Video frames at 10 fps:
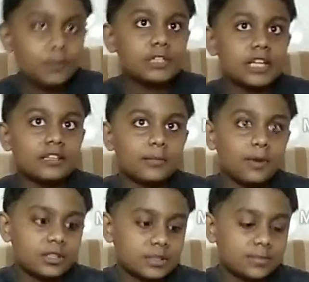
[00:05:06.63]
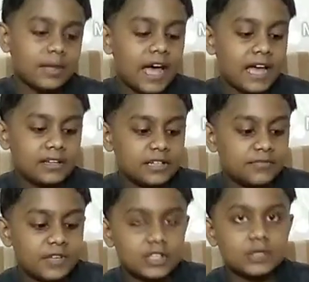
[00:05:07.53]
root at the bottom and
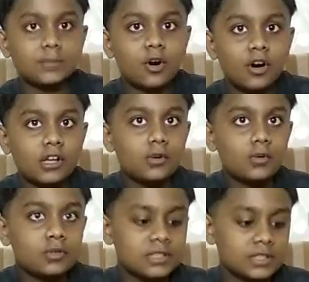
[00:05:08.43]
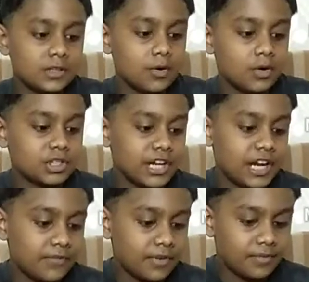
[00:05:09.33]
different small roots
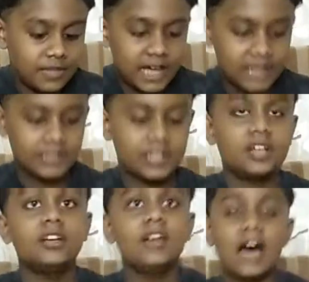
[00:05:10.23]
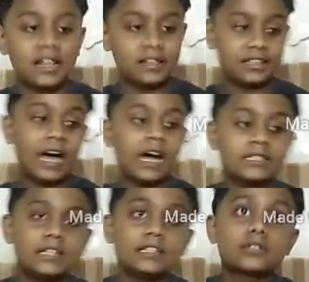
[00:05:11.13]
originate from that. And
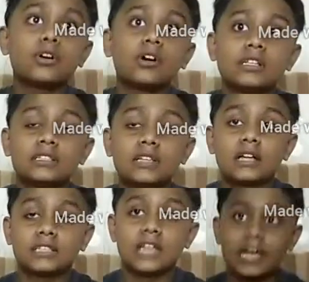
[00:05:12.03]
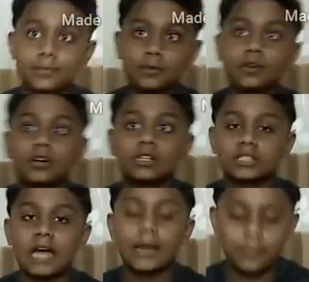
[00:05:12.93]
that is called a type called
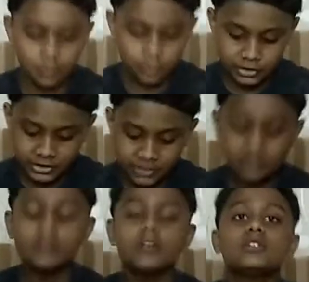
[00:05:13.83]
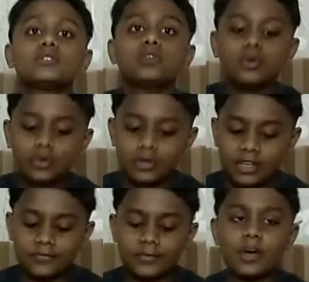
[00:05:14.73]
taproots. So
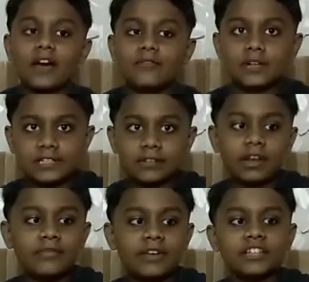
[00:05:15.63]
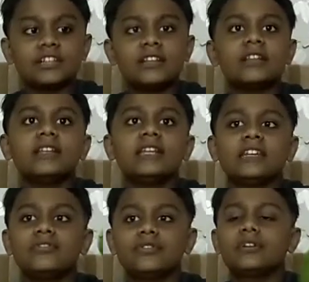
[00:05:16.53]
if you have reticulate venation in a
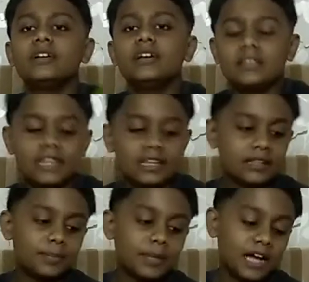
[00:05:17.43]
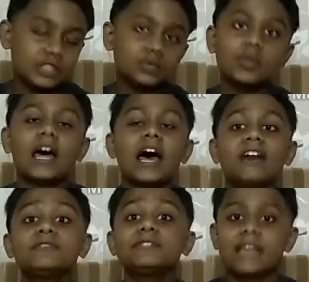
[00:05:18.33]
leaf, then the plant will
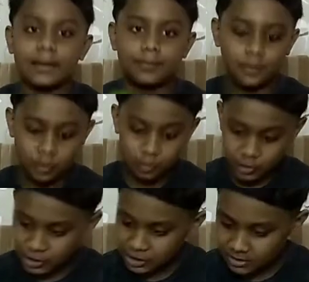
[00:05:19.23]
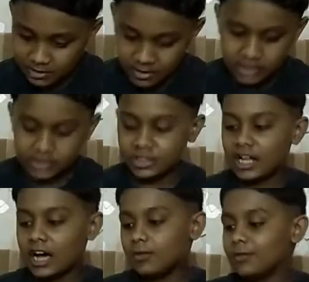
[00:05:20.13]
have taproots. So
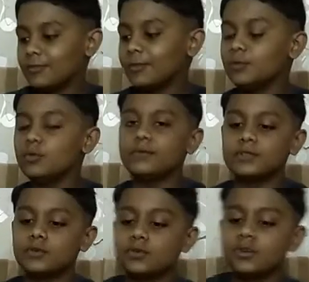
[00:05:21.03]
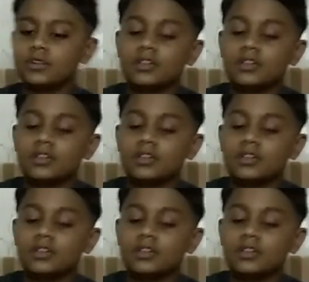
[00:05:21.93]
now we will move to